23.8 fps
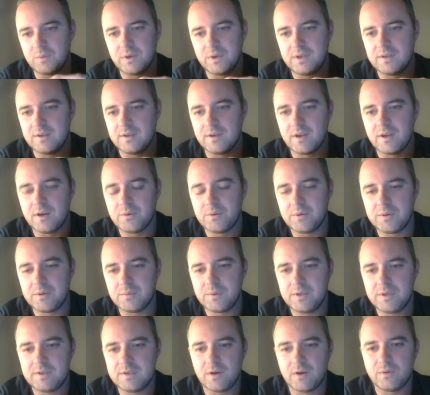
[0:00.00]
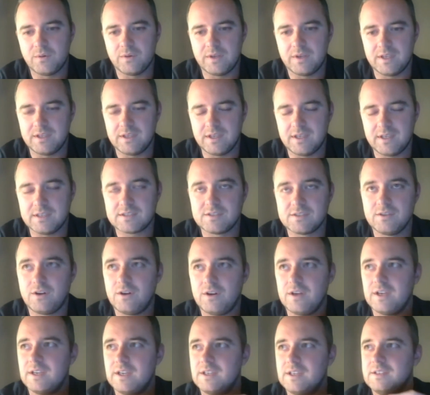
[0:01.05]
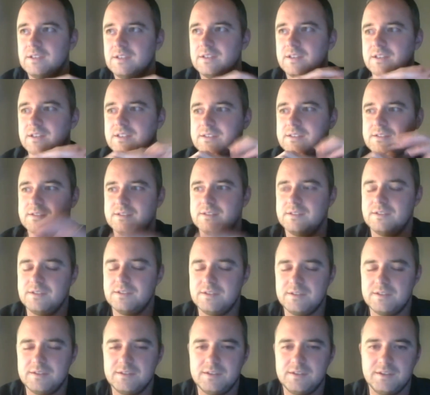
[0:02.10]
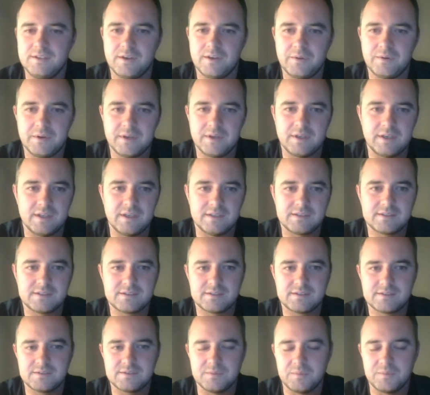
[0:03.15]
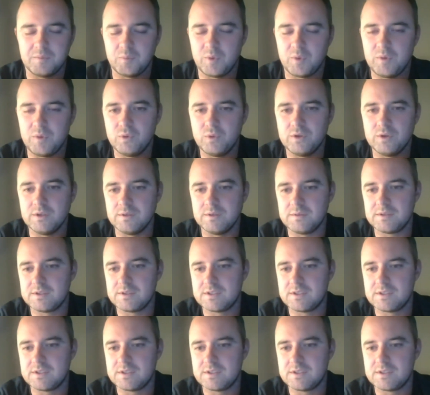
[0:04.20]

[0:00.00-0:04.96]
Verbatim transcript: we no, we, we don't. It, it's not a as you know as we wouldn't